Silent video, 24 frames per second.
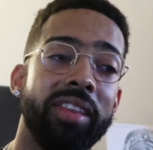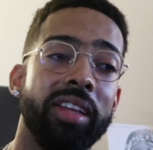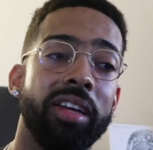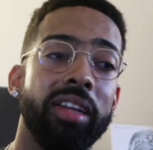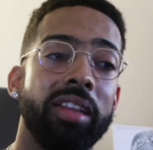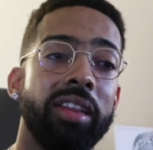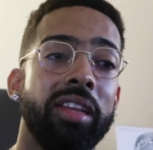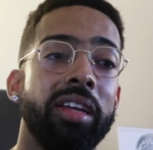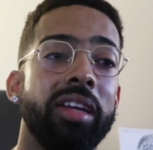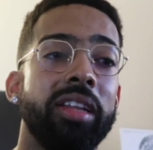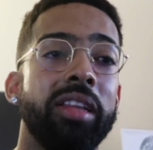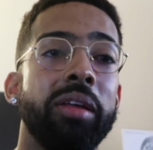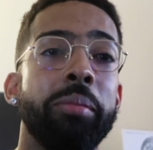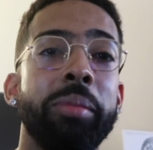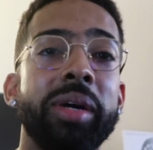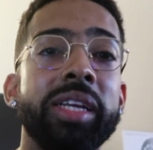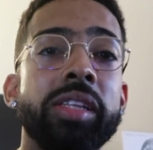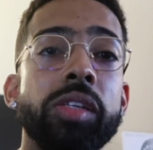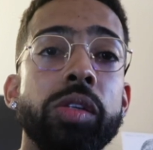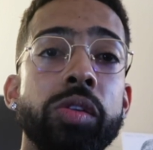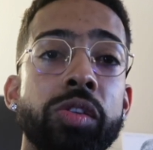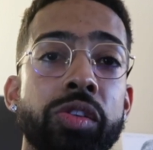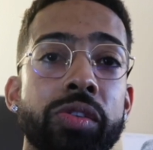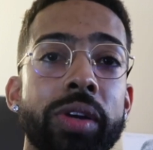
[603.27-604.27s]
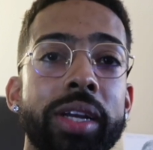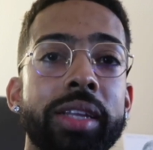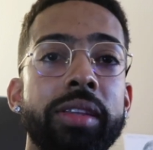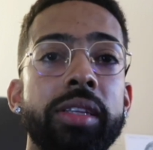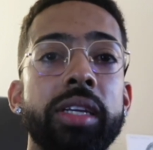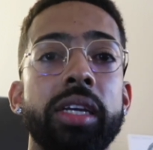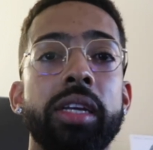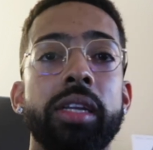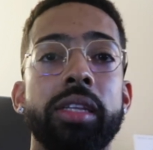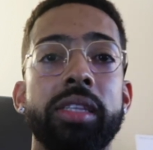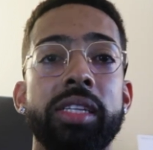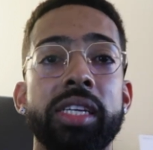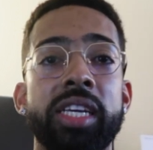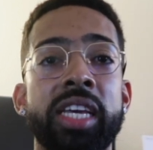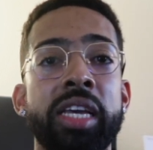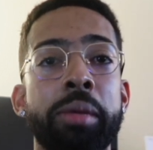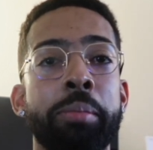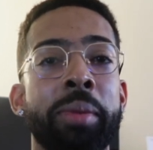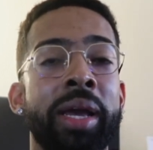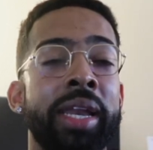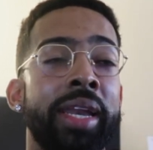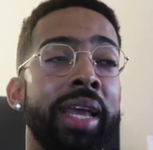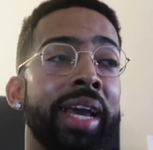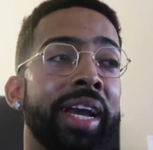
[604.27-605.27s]
the muscle strength to
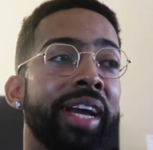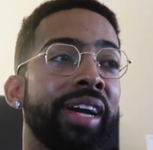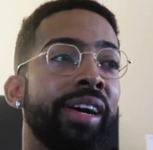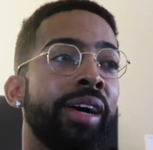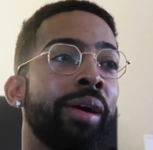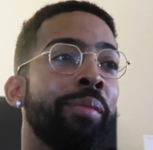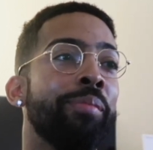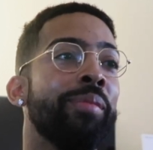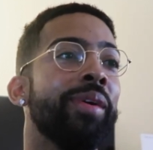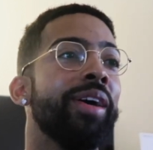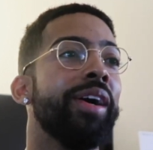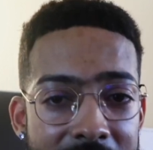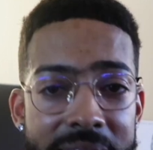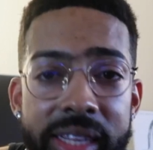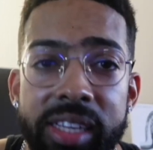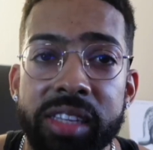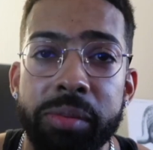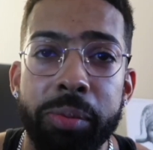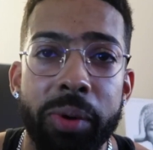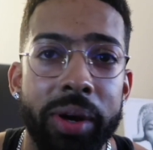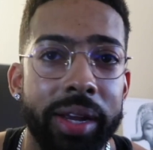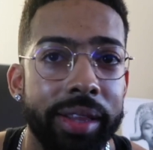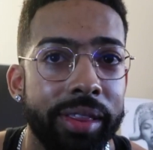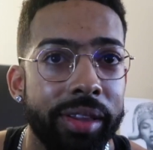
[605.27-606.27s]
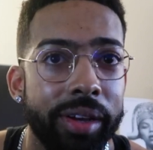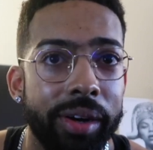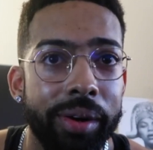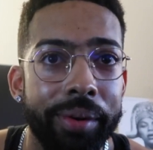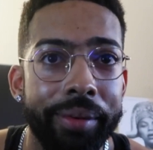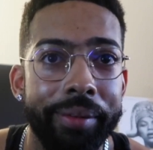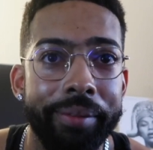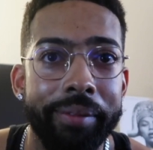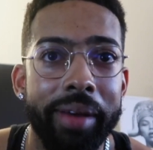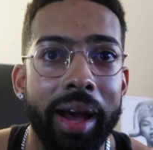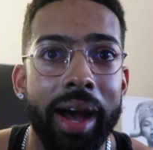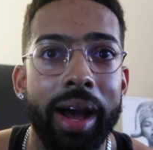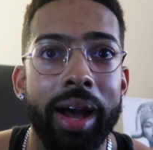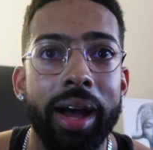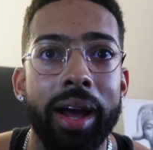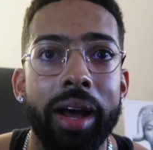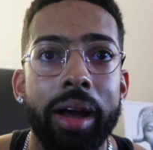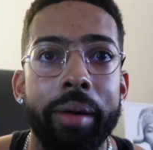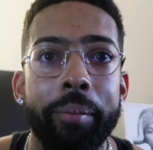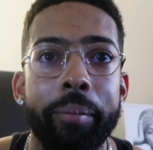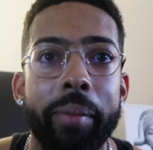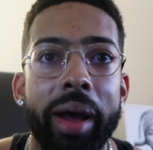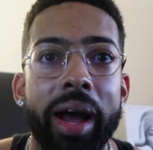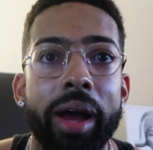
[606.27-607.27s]
keep my neck up. At this point though,
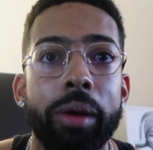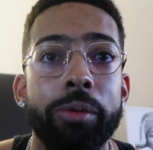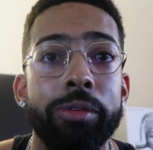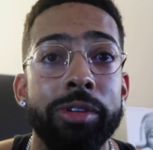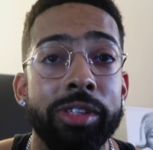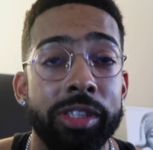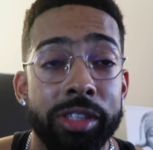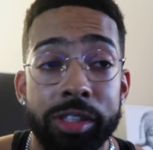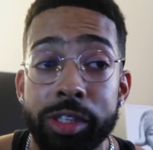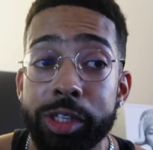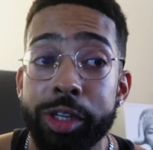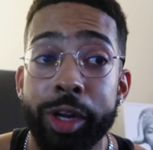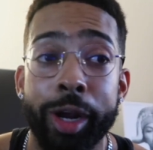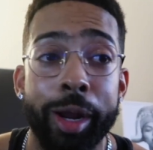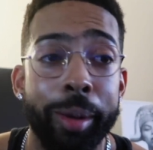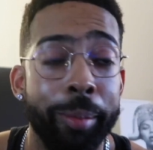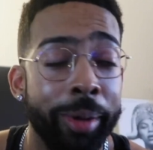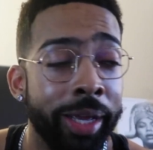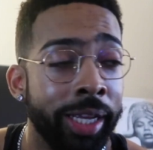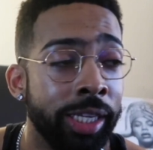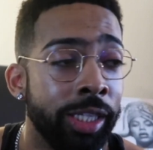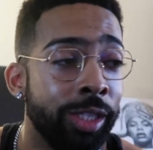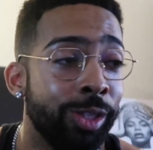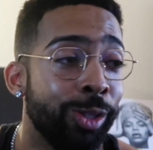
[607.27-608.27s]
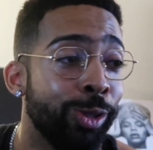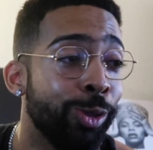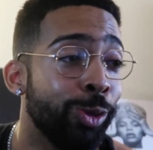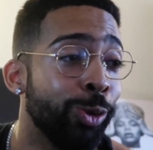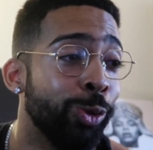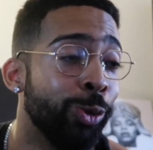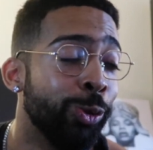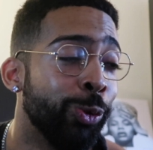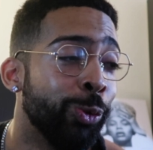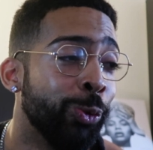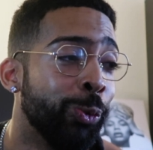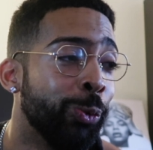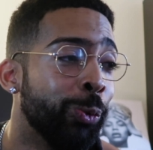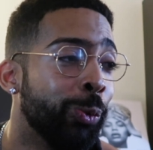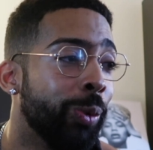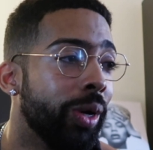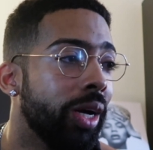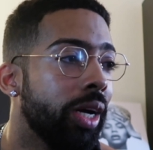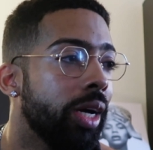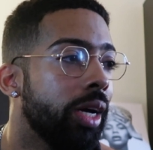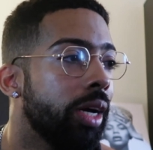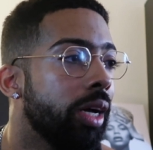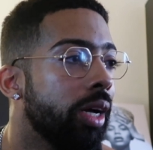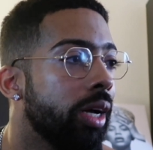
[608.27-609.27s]
I was determined to,
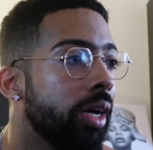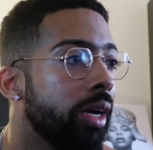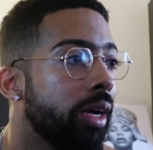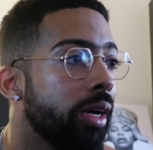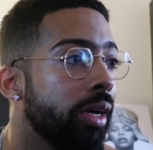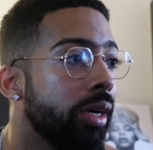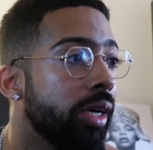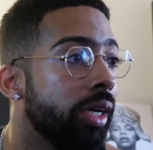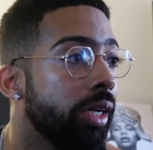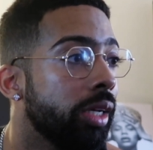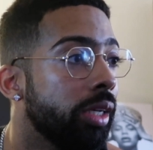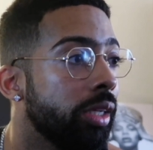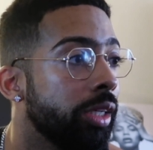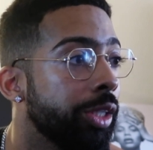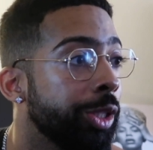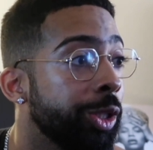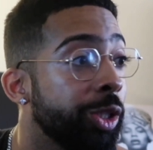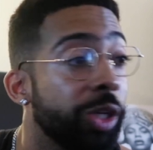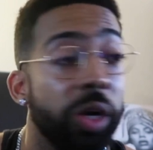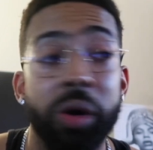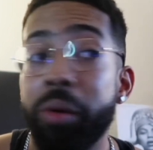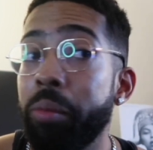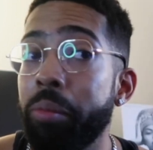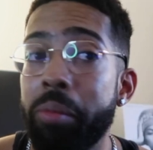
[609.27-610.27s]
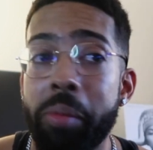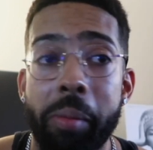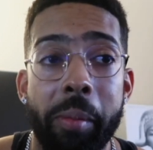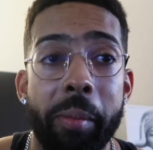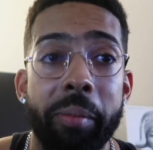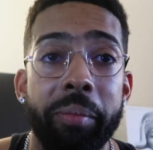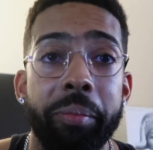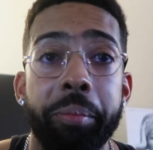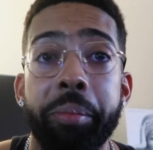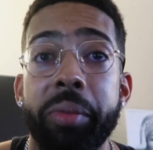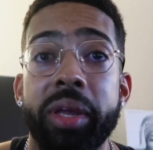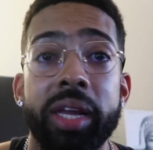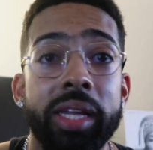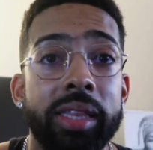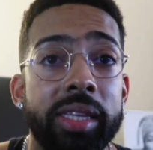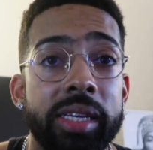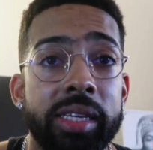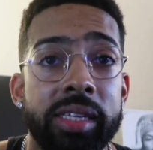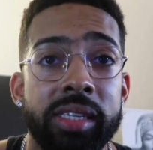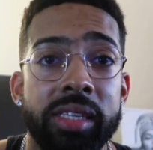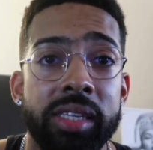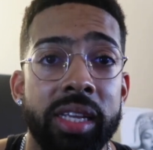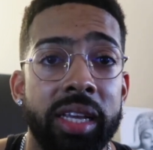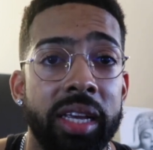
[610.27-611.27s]
you know, get
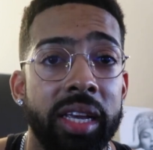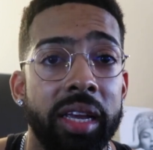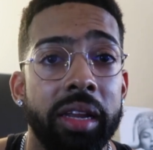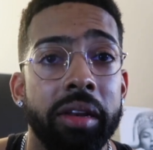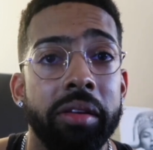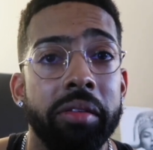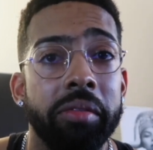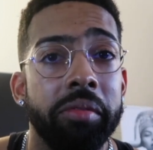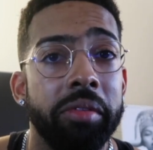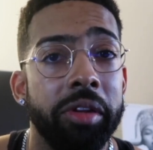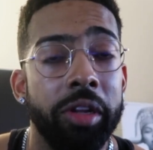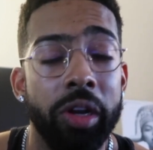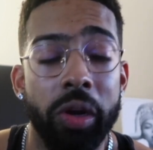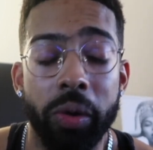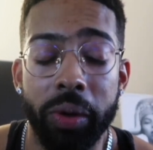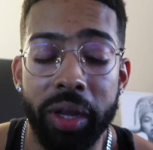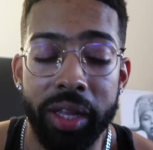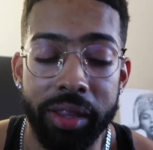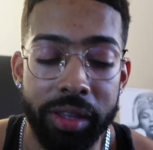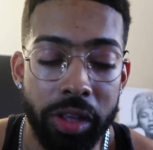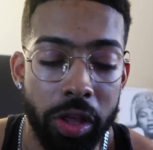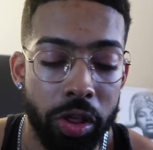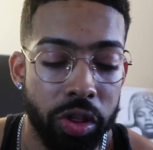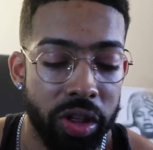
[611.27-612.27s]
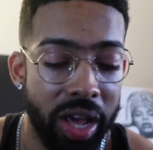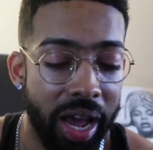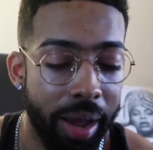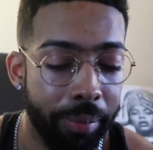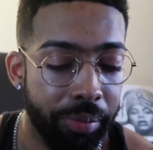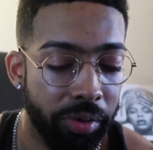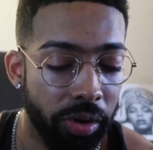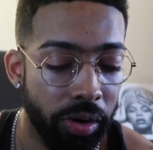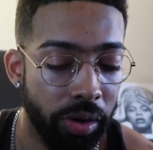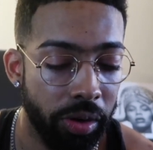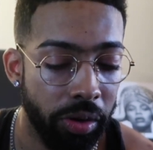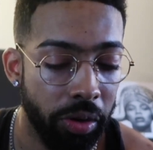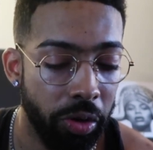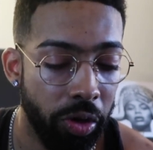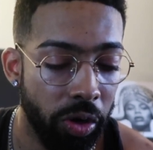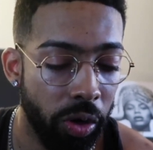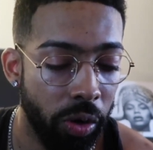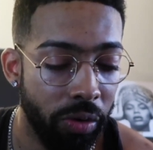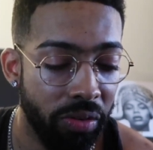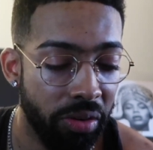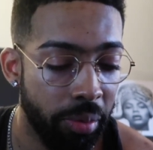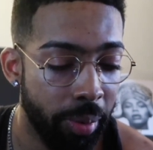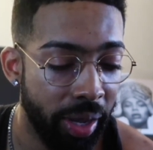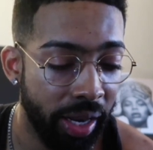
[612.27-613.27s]
this thing and, you know, get this chapter, you know,
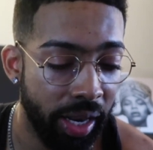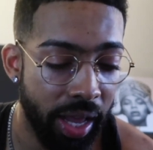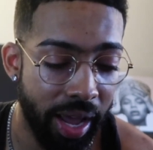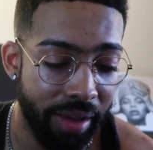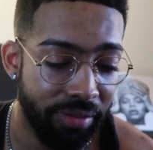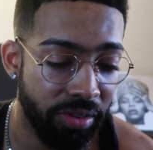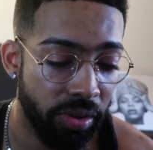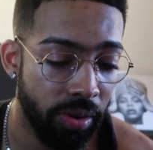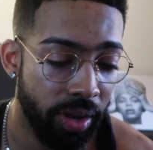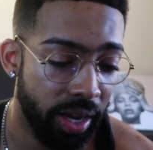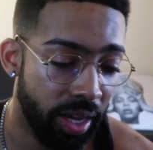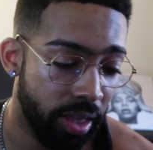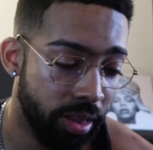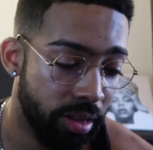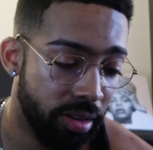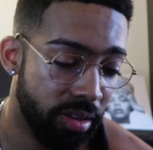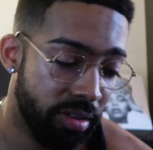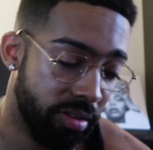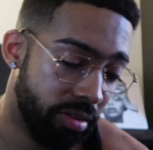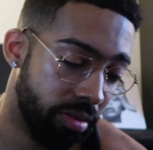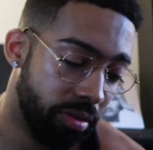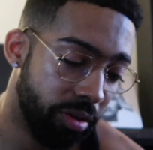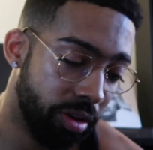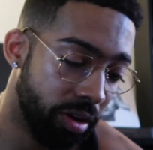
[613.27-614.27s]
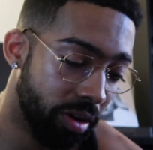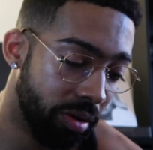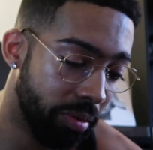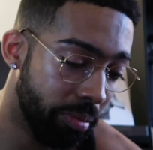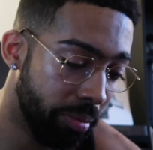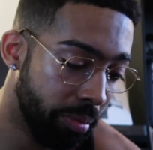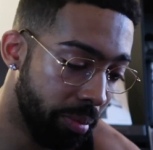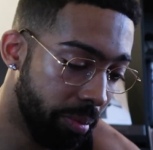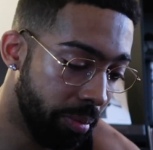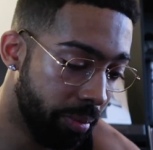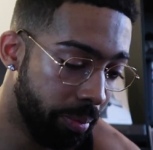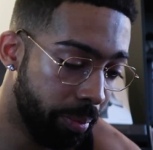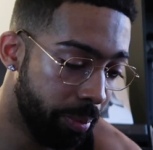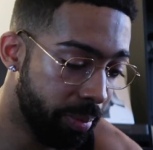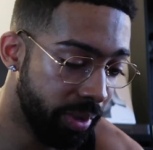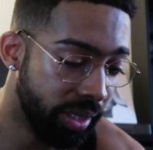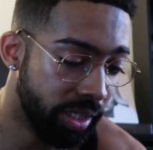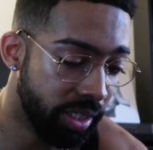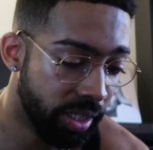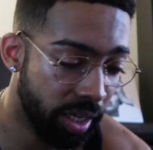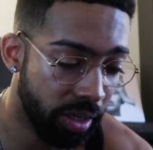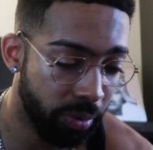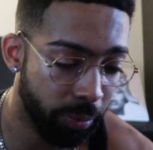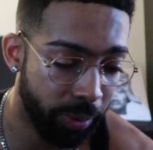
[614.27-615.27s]
over my life so I can just, you know, be
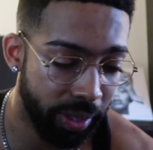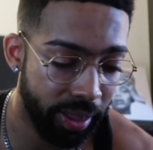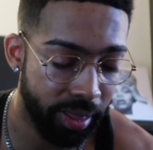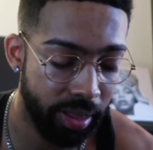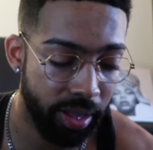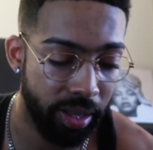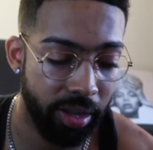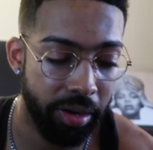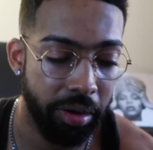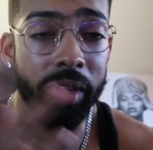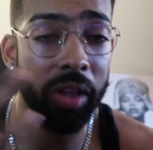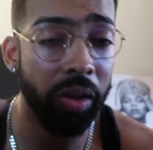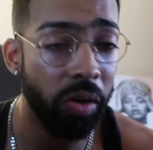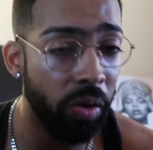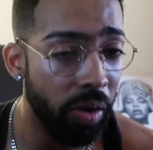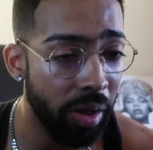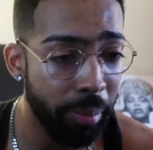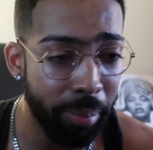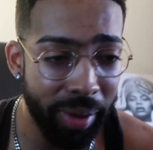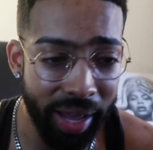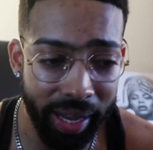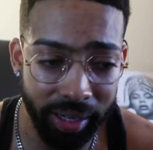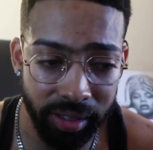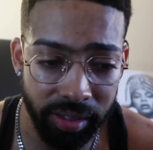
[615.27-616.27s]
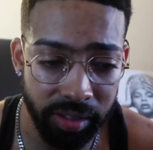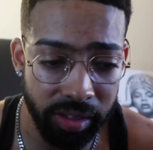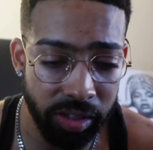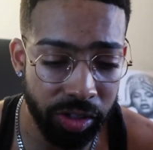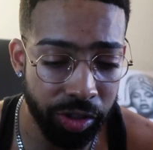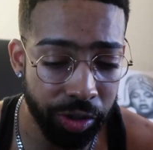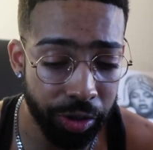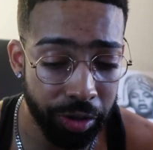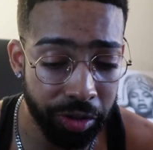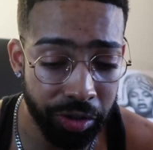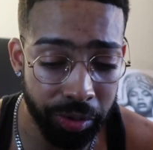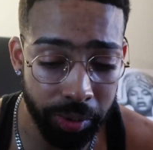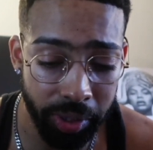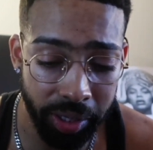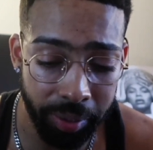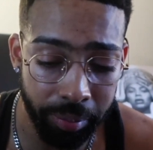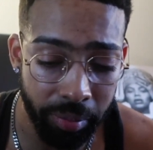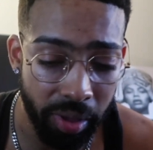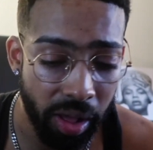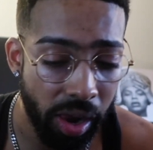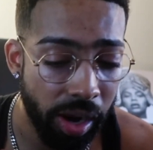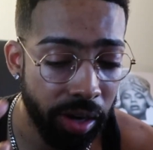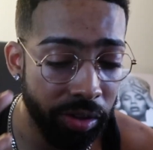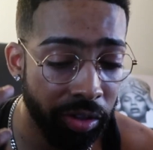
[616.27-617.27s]
done with it. Going back to the
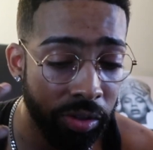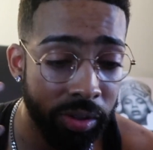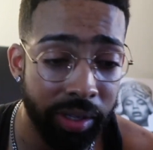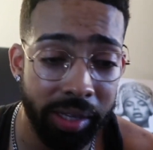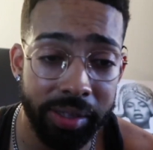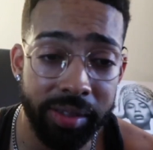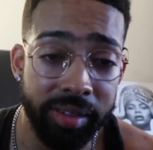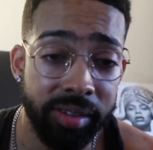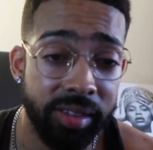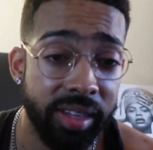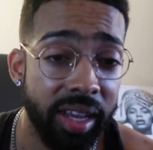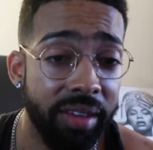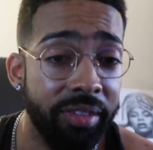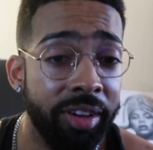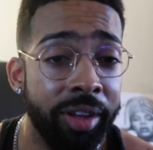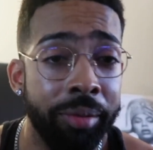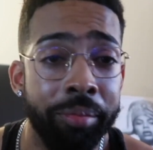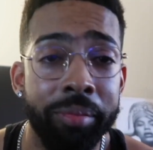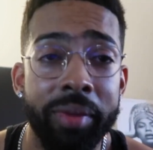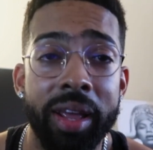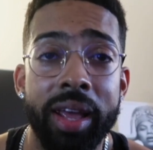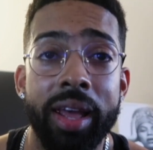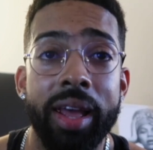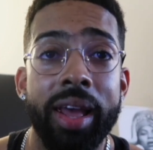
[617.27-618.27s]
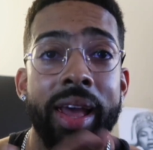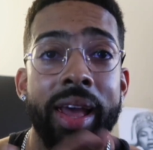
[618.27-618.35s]
surgery, 2007,